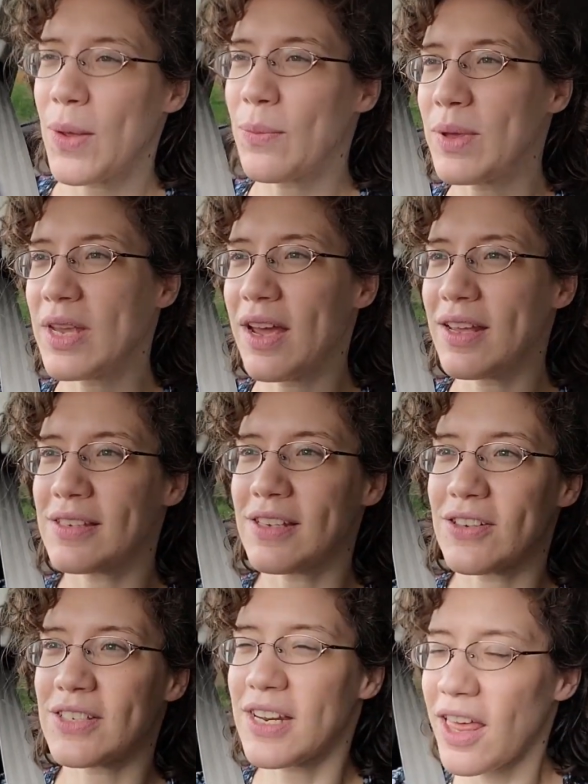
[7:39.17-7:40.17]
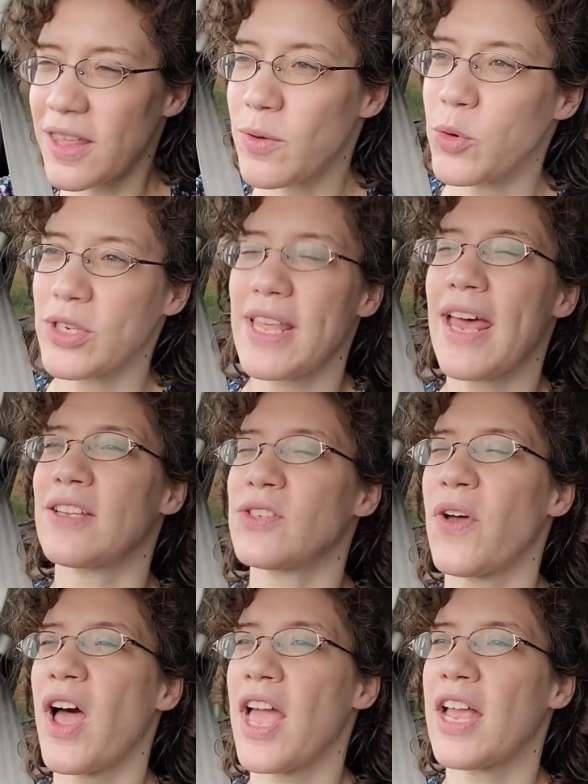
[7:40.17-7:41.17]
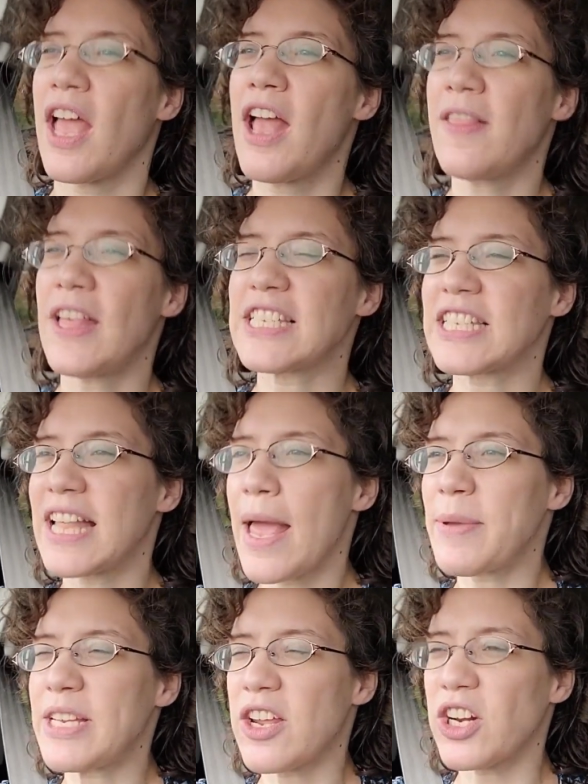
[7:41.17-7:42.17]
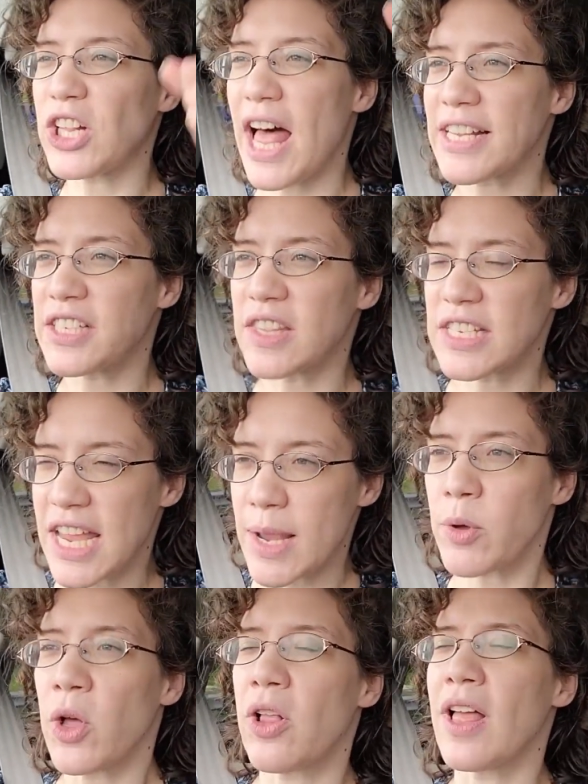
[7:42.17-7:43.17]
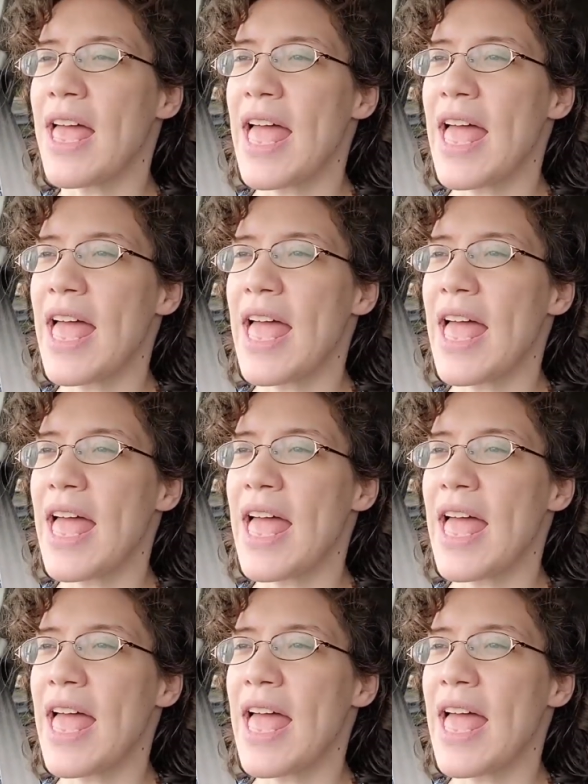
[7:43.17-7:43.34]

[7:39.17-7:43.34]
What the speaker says: because there is nothing more satisfying than slamming down a glass on the table